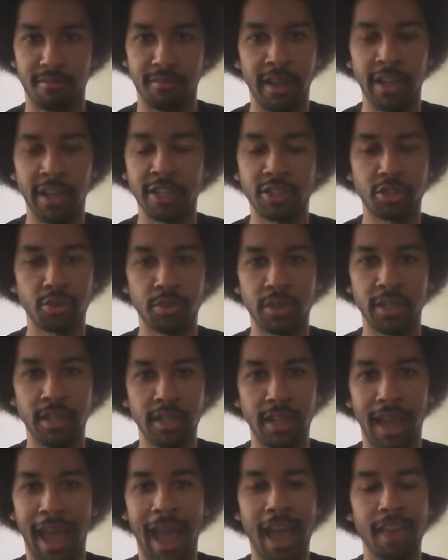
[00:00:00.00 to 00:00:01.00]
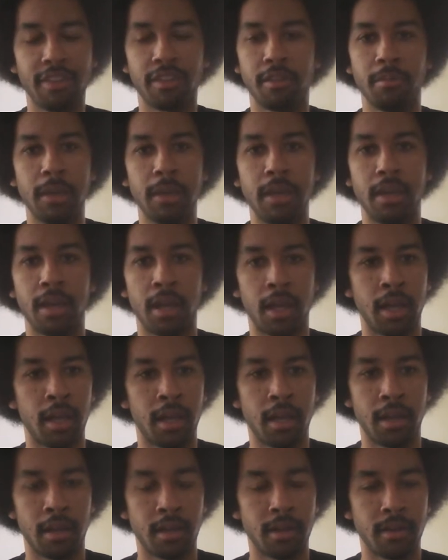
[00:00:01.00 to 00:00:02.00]
entry has to be
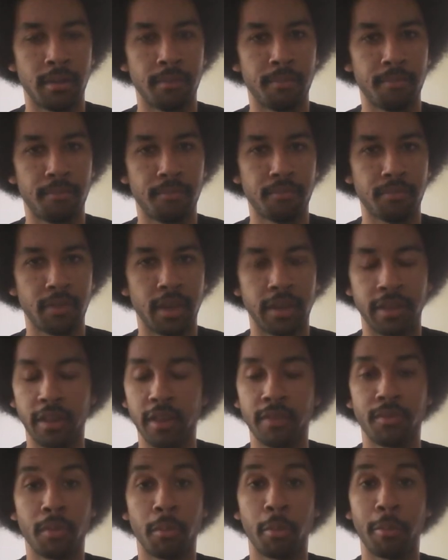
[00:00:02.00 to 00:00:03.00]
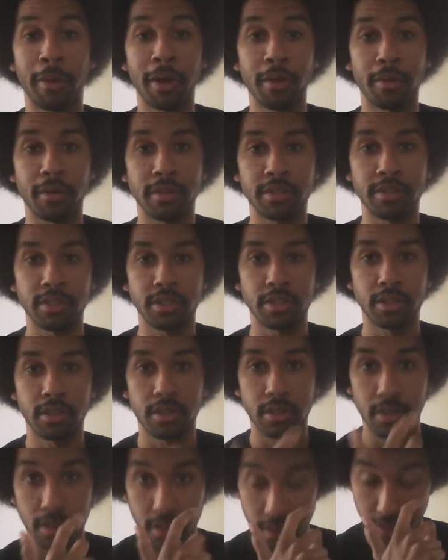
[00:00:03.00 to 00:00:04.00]
Scenes from a Marriage.
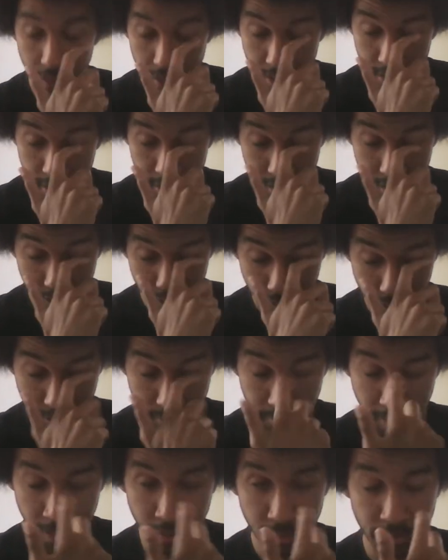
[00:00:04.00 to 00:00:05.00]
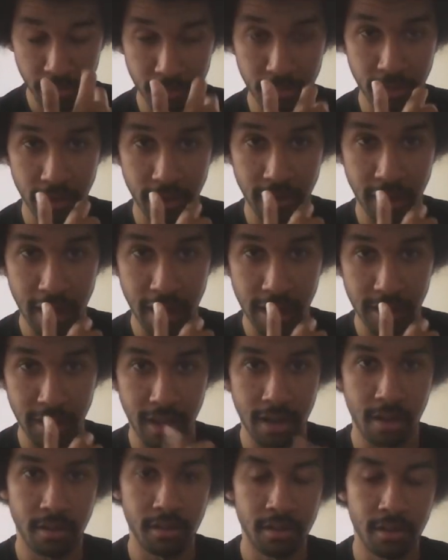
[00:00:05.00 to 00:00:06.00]
I don't remember exactly
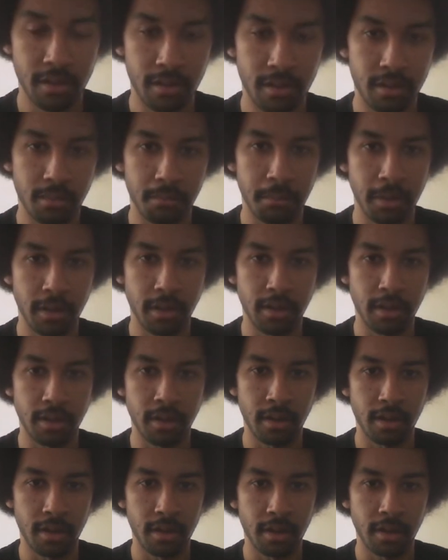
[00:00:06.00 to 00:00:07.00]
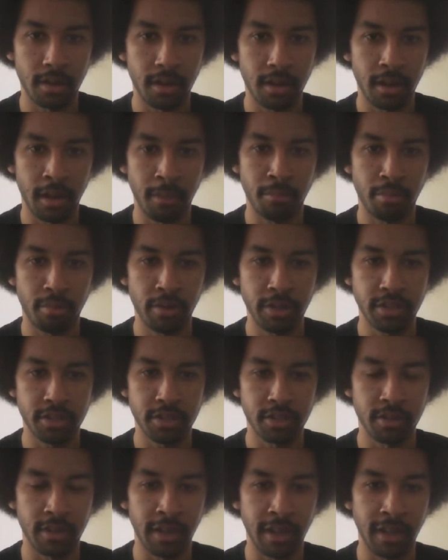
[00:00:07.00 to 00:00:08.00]
how long, but I'm pretty
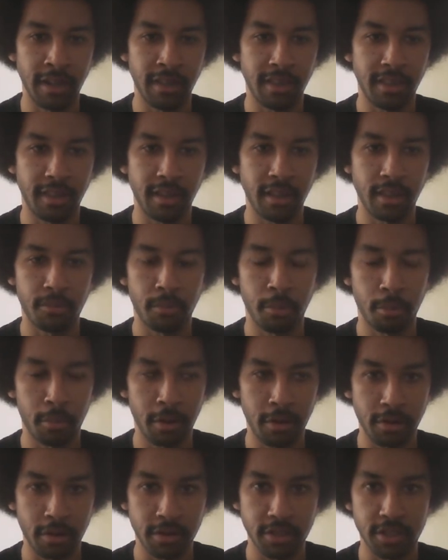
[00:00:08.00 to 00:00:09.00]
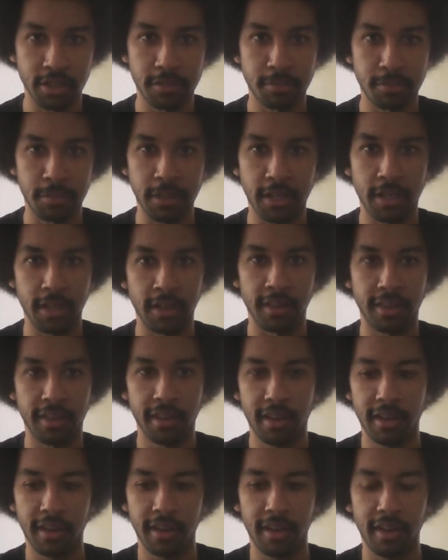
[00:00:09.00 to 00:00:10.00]
sure it is Scenes from a Marriage, just
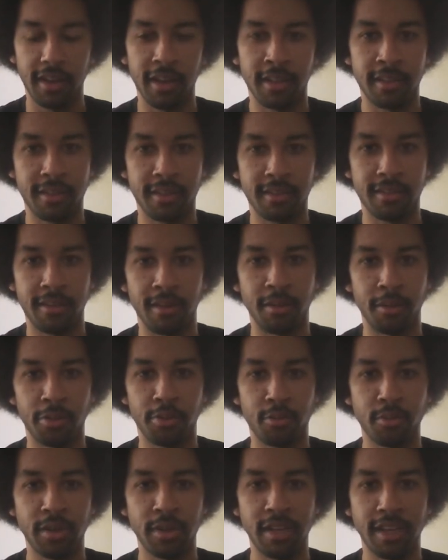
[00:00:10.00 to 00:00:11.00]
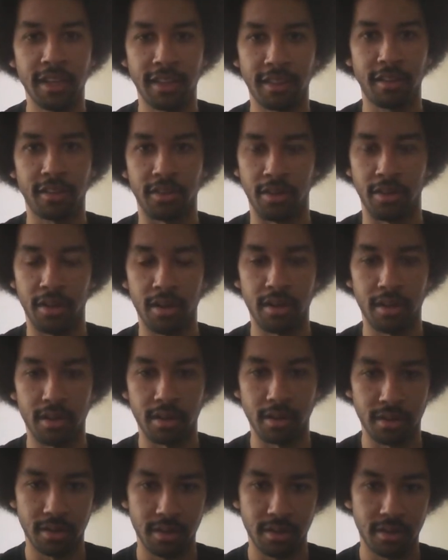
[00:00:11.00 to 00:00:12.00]
because it's 3 discs
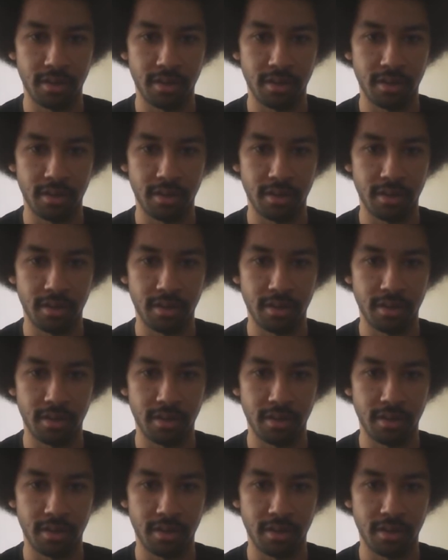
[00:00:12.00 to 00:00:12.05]
long,